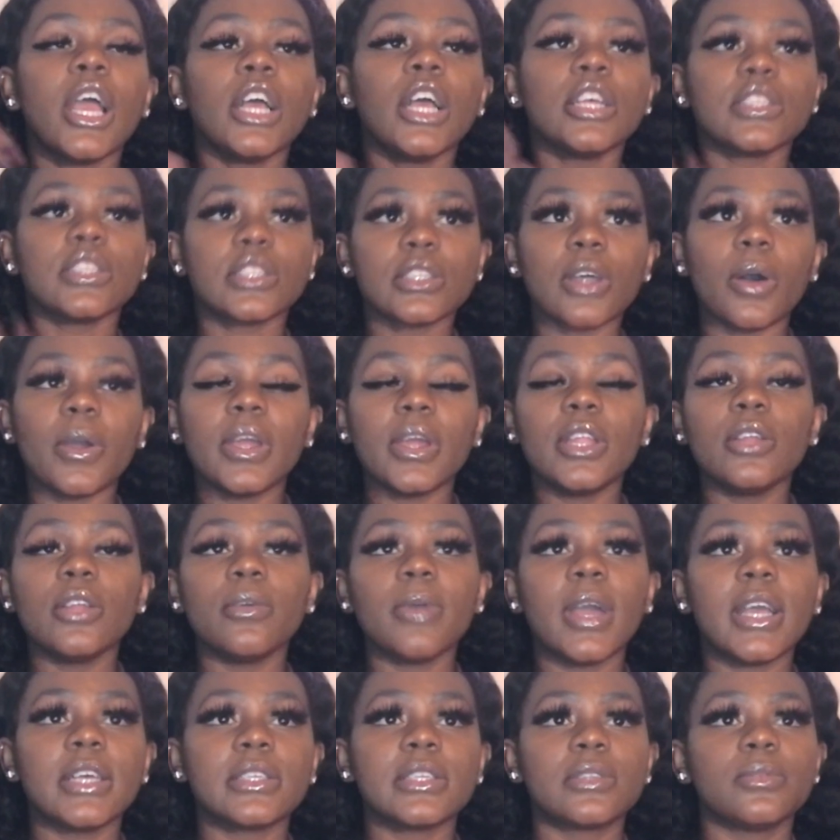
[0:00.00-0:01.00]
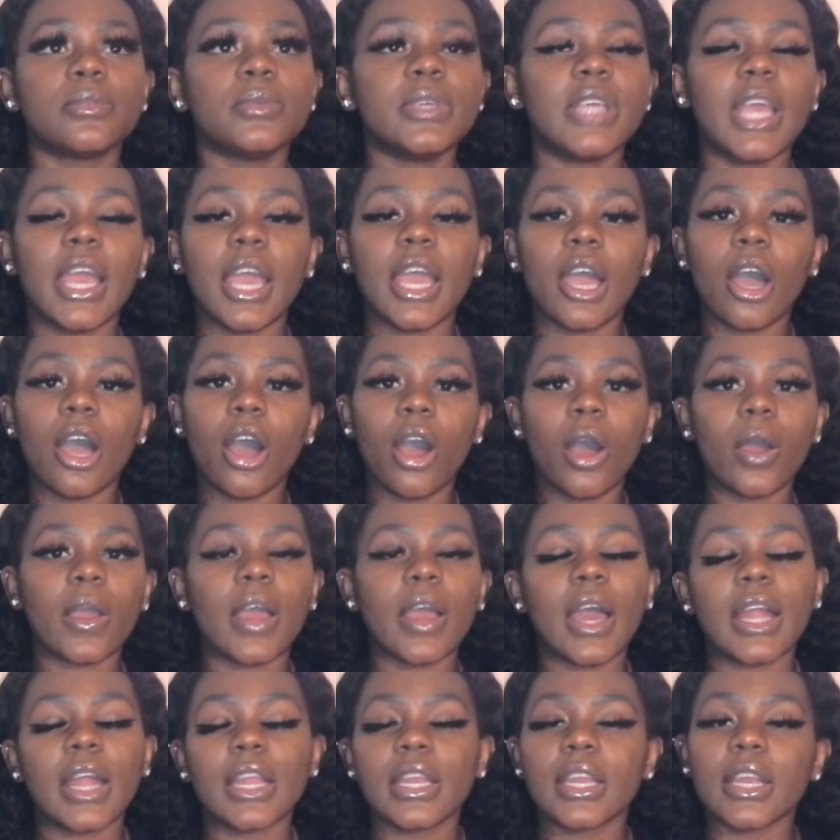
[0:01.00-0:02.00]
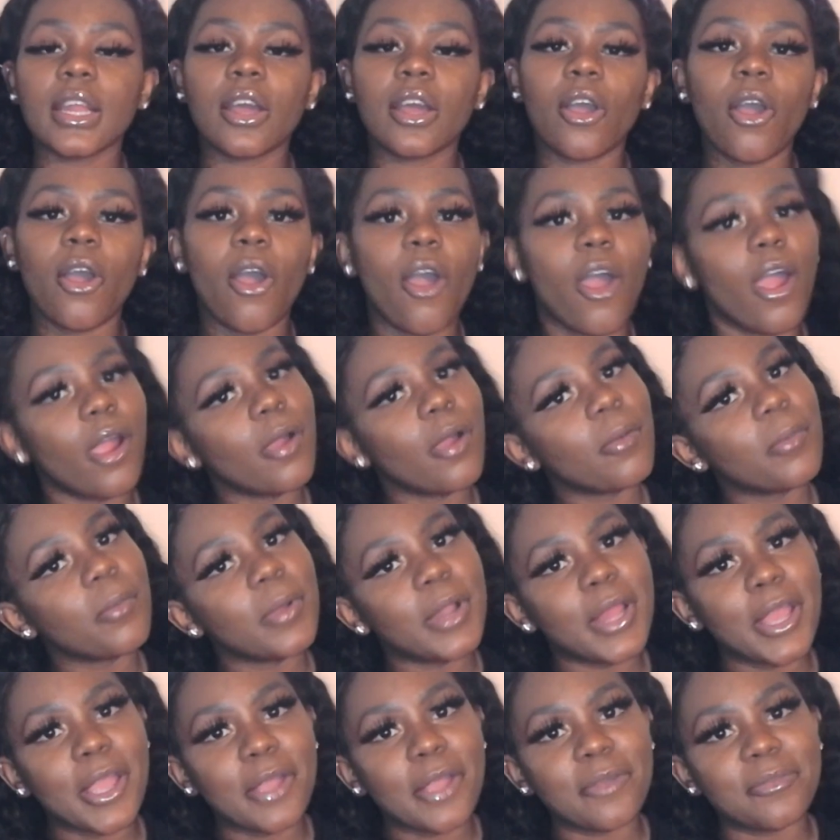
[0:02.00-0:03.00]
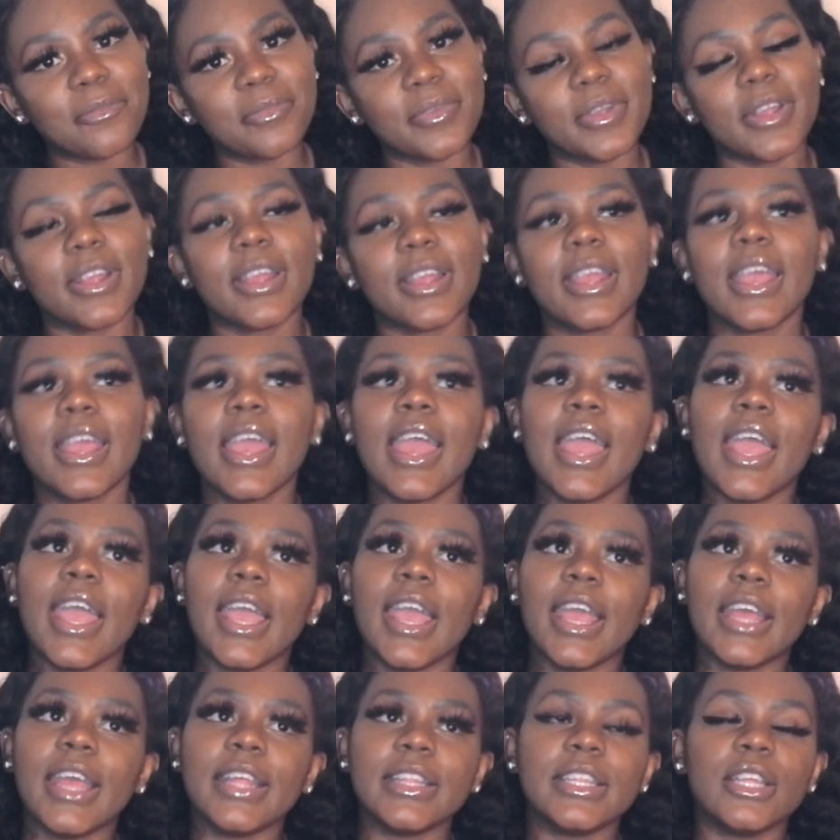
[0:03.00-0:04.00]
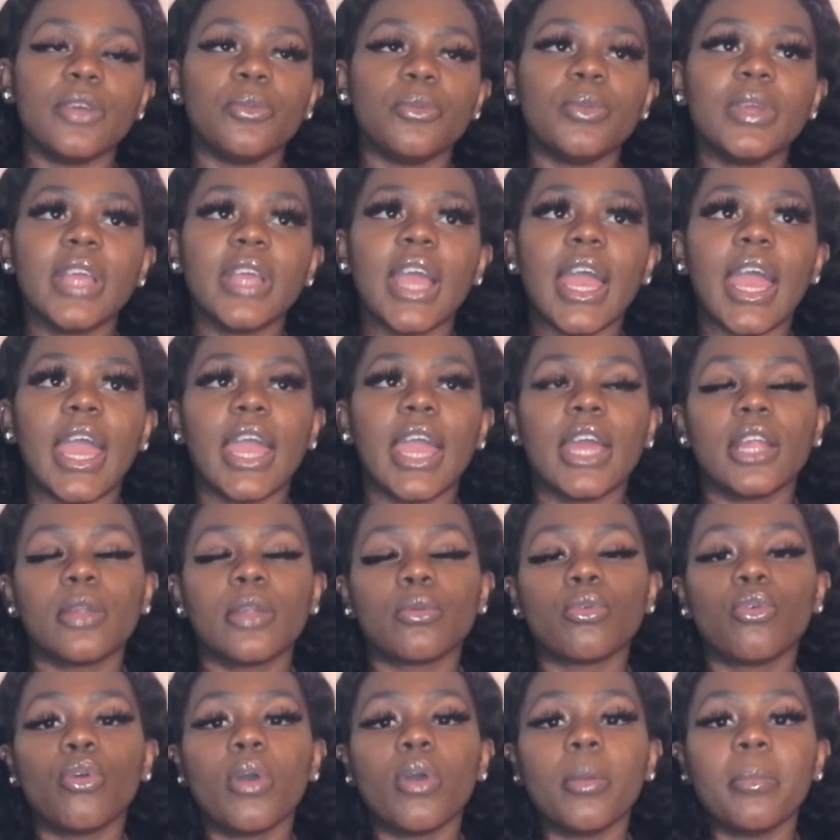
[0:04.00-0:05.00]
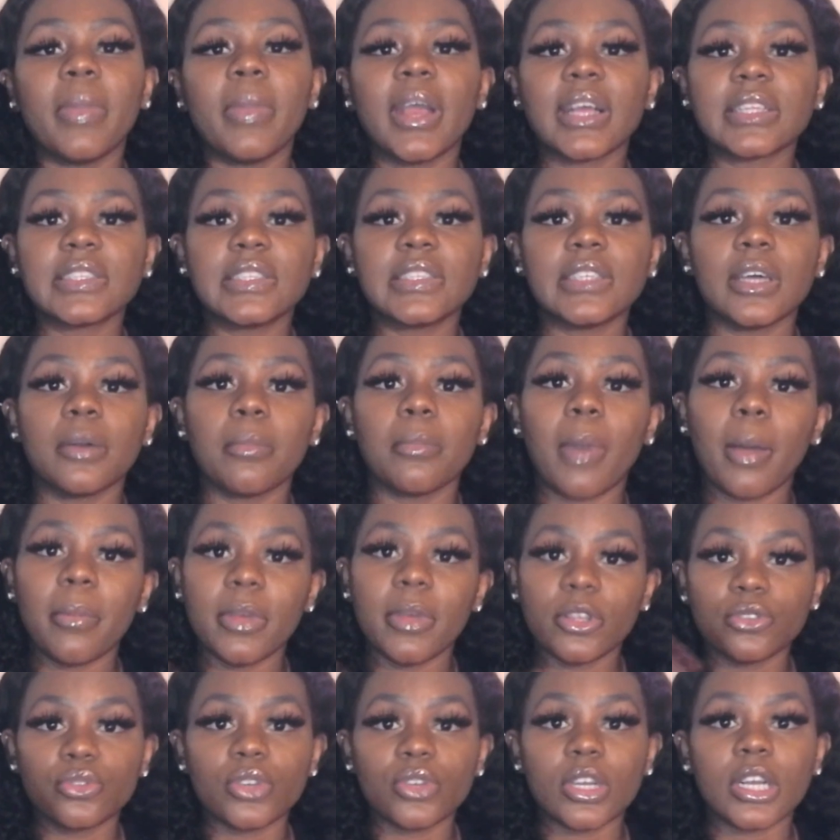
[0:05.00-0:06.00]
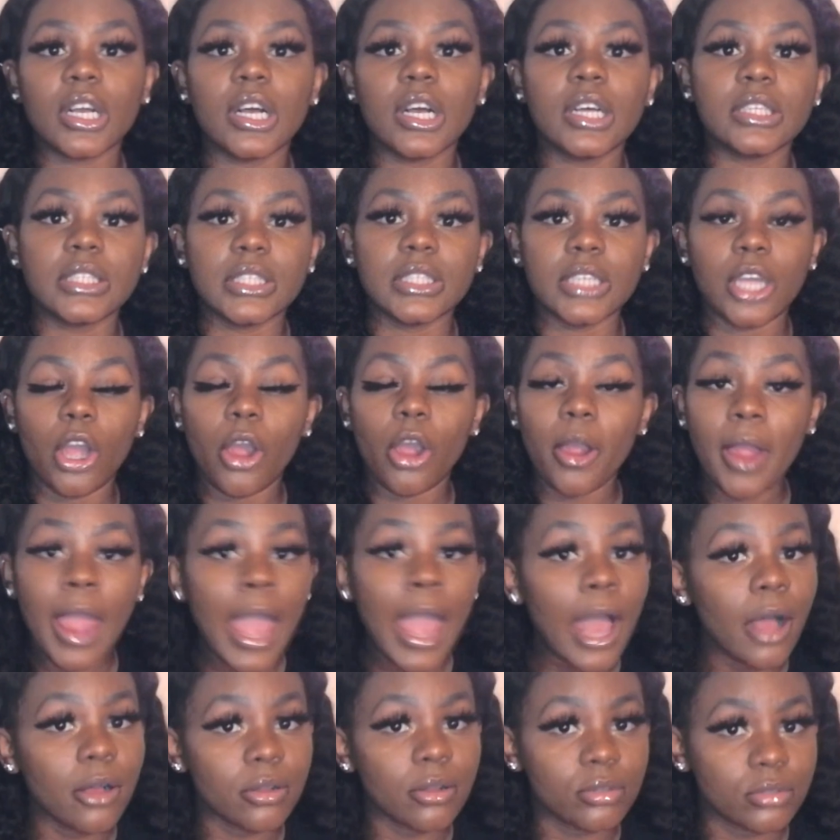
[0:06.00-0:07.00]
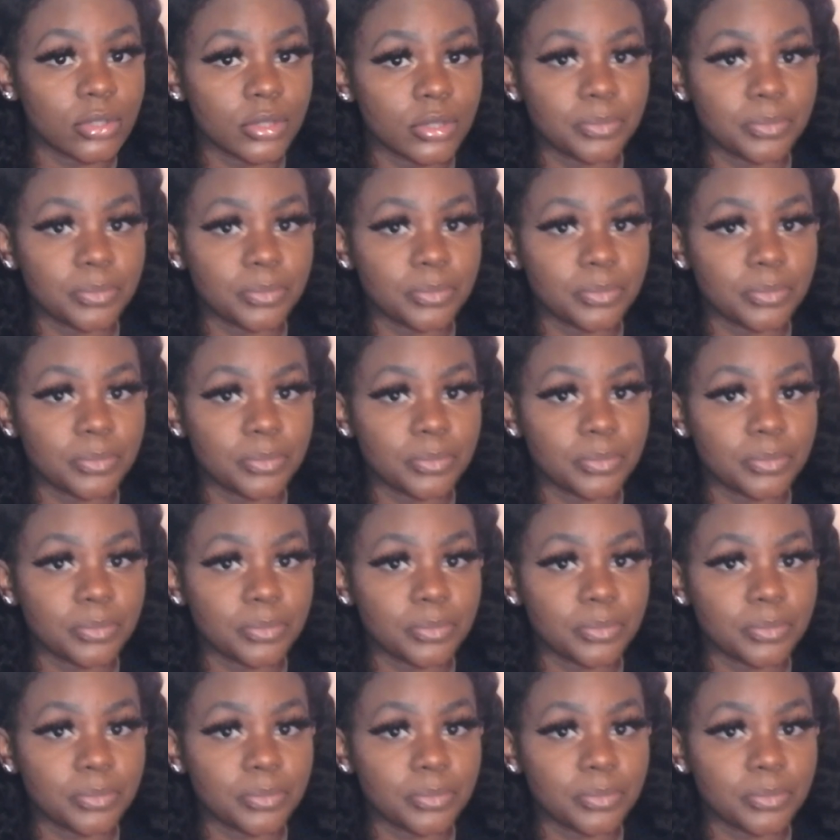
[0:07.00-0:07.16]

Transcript: So anyways, we had all got in the car or whatever, and then we had ended up going back to my best friend cousin, her house.